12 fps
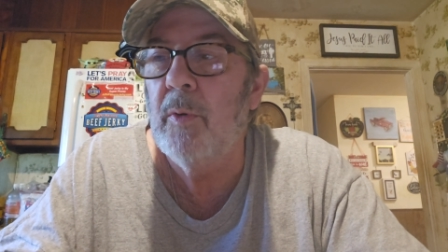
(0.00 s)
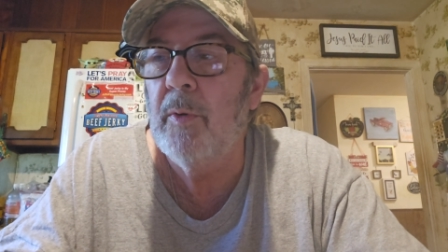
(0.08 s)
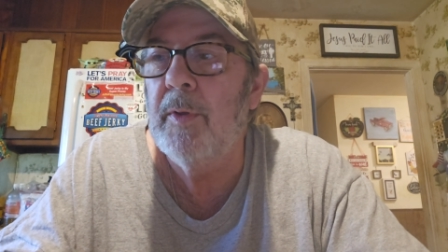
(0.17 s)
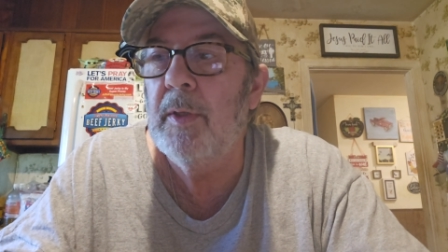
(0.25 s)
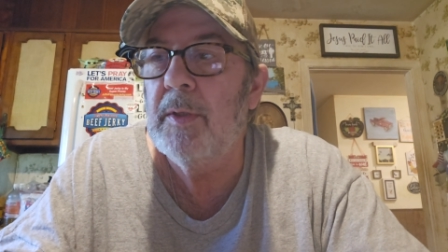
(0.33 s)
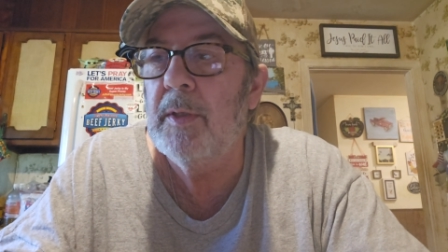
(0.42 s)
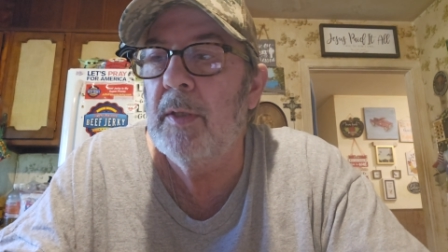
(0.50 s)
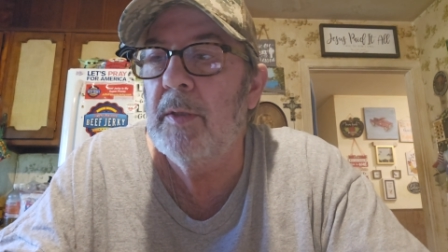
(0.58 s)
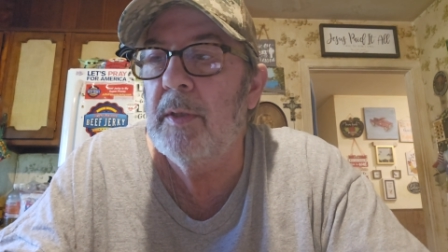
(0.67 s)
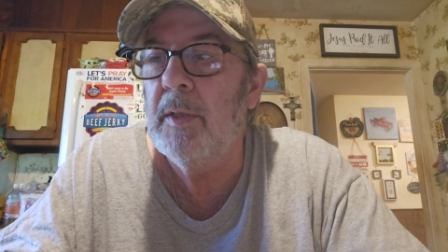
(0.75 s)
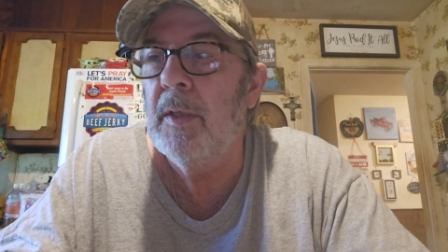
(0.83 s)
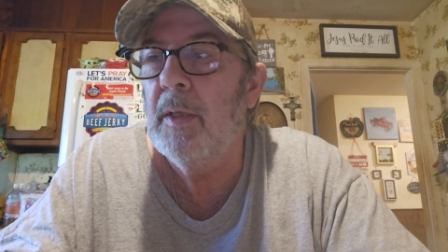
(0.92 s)
Northeast
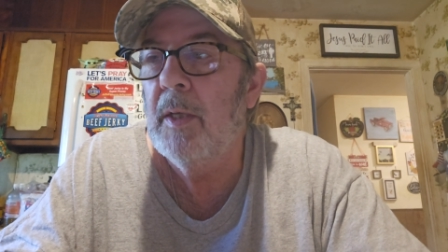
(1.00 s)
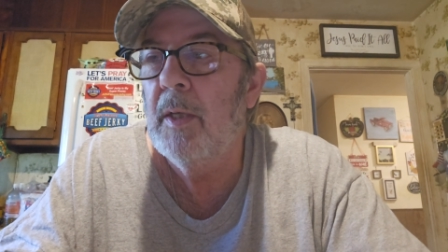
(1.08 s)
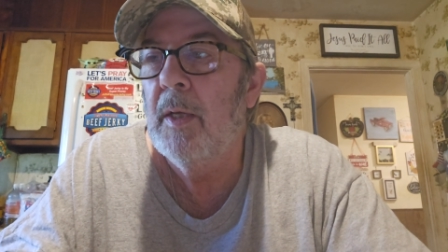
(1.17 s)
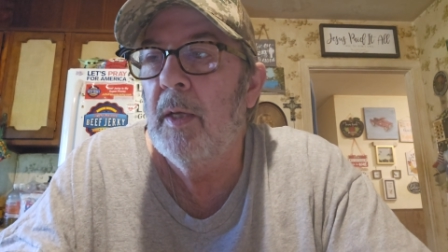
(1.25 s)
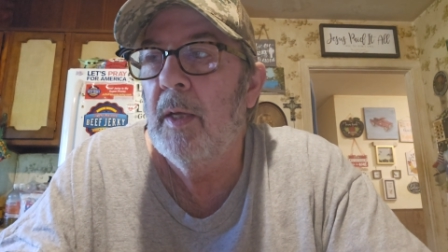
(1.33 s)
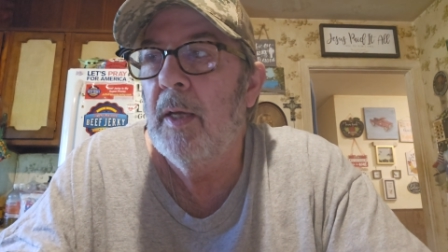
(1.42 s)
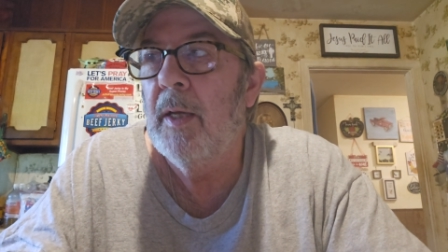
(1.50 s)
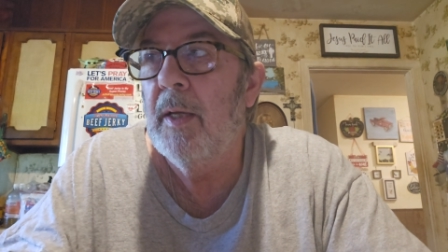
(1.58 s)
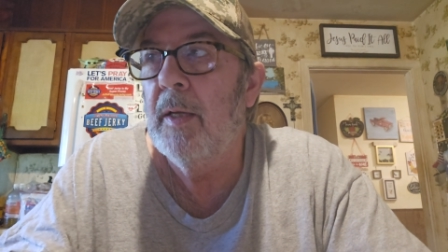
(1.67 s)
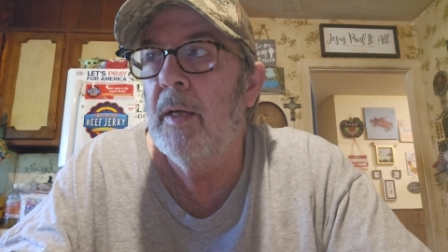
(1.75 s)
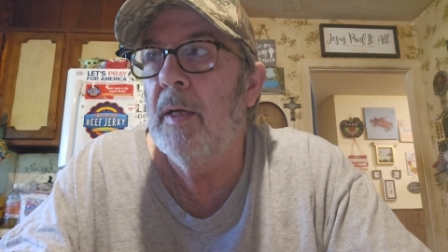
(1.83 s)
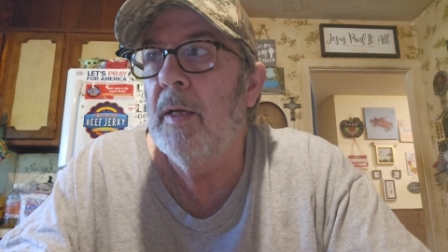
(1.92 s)
Tennessee,
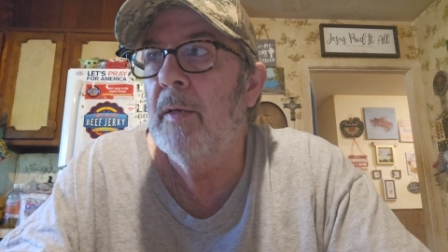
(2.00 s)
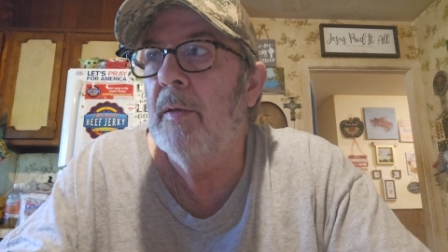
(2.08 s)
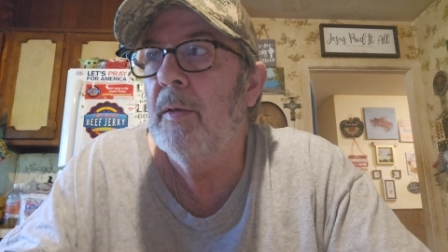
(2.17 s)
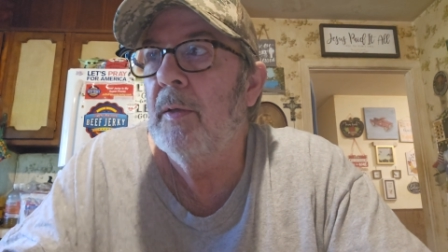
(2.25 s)
and uh,